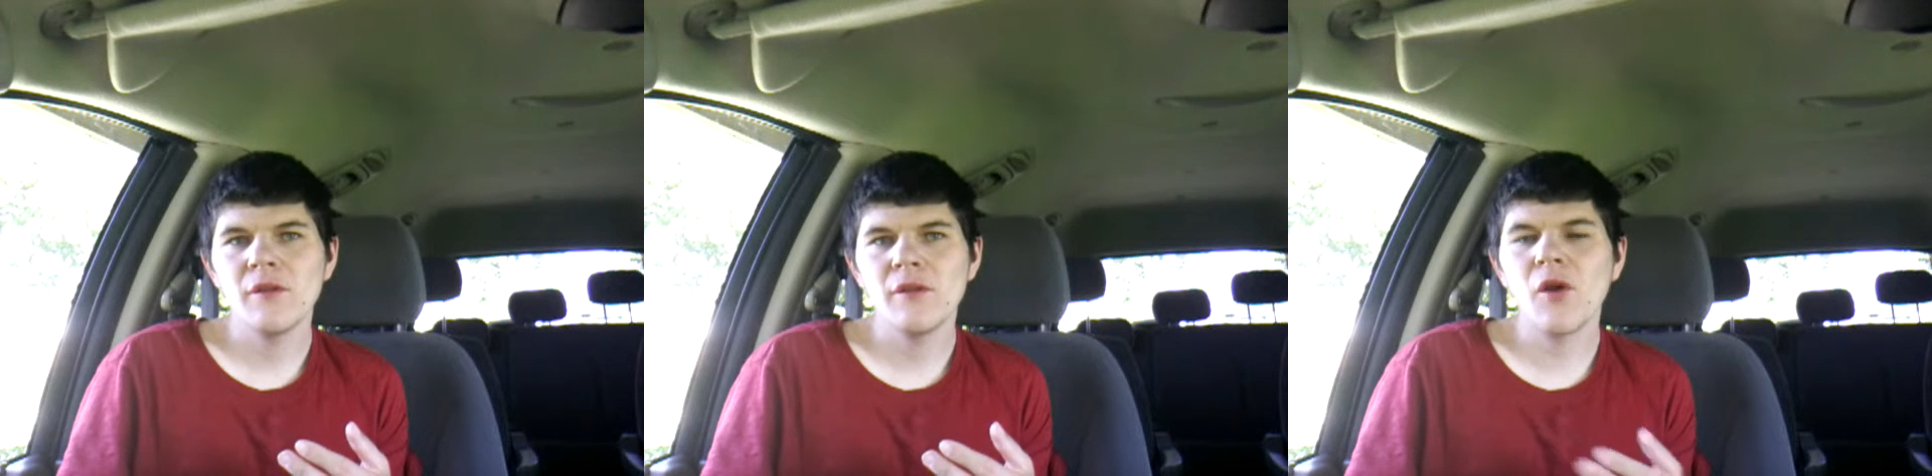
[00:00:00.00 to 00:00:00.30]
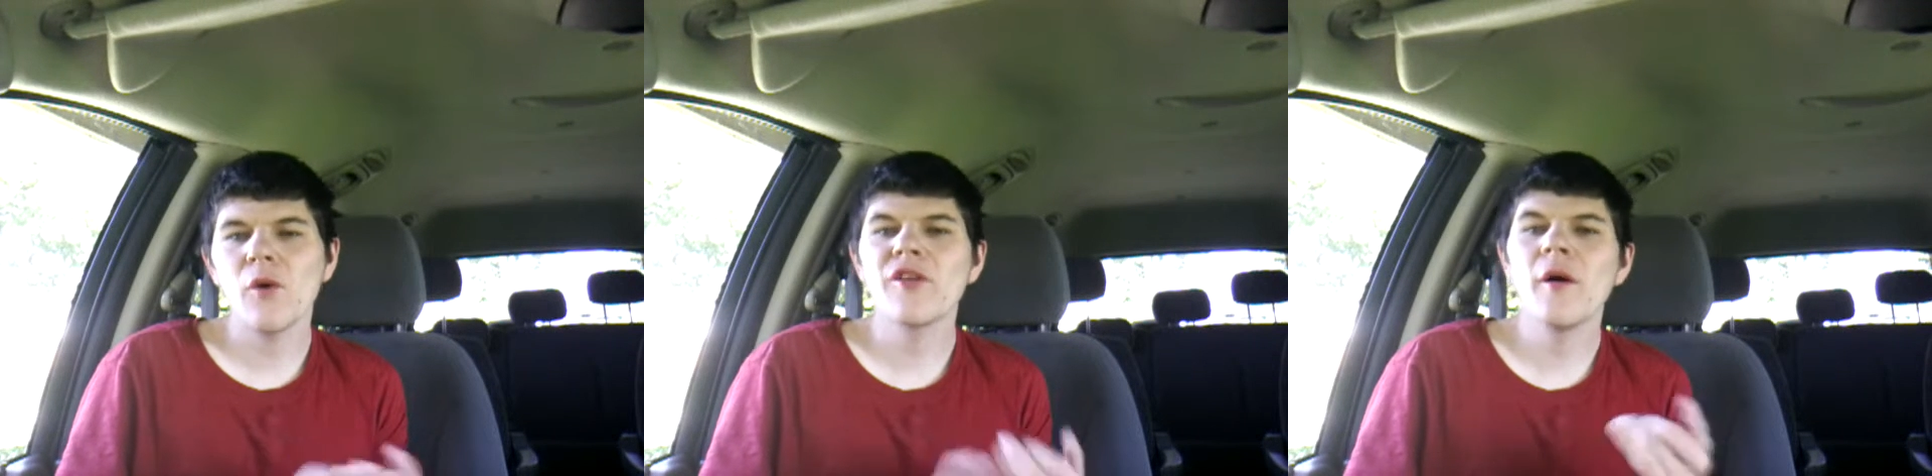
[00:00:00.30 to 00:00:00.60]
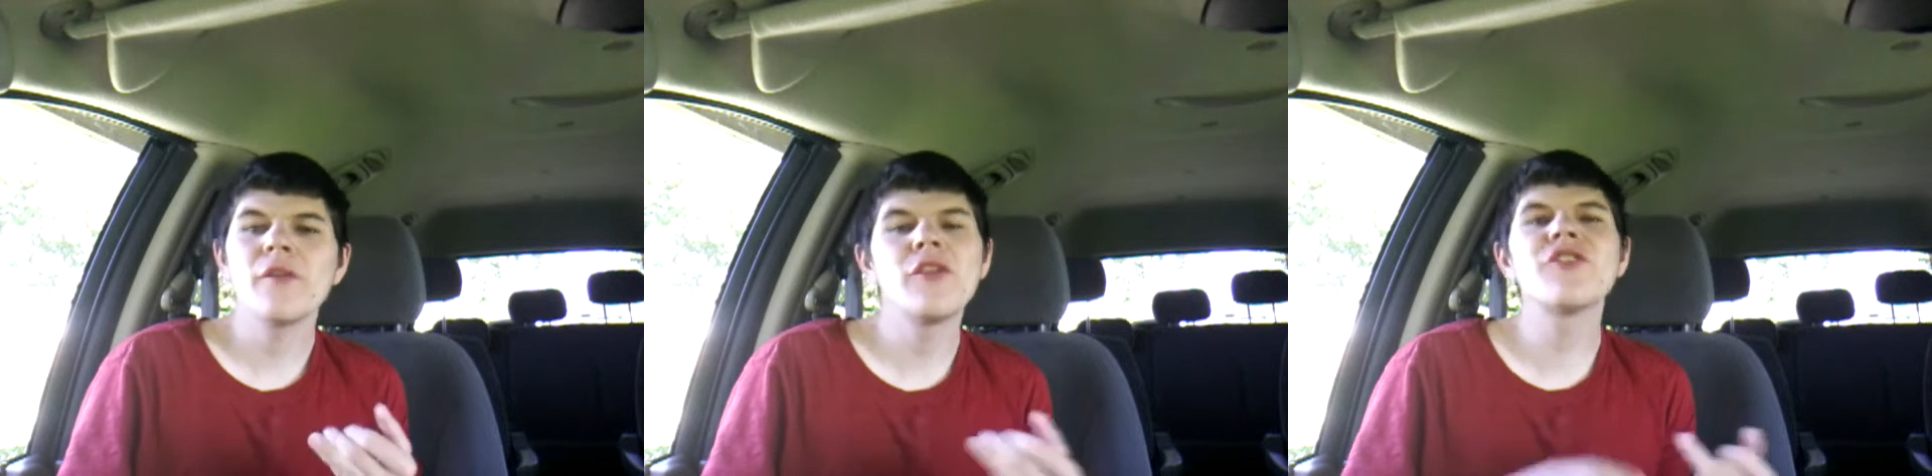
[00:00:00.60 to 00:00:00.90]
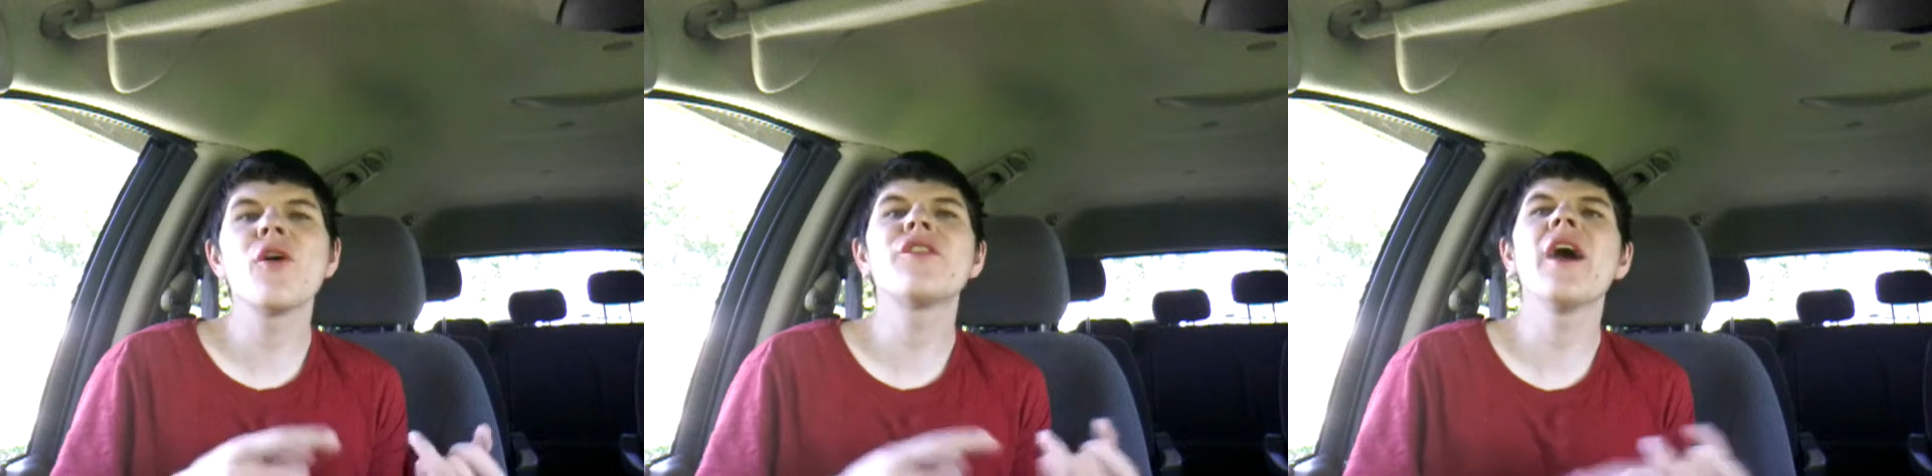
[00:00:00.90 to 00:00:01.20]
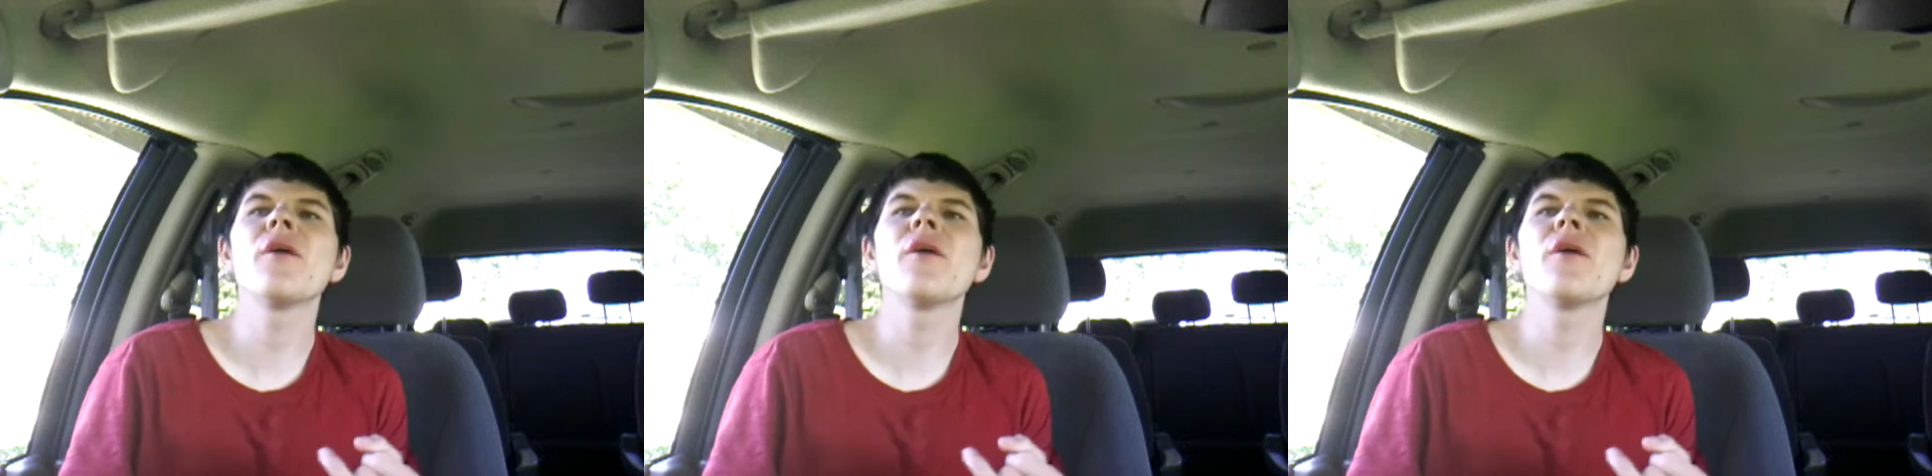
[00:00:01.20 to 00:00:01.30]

No, there's no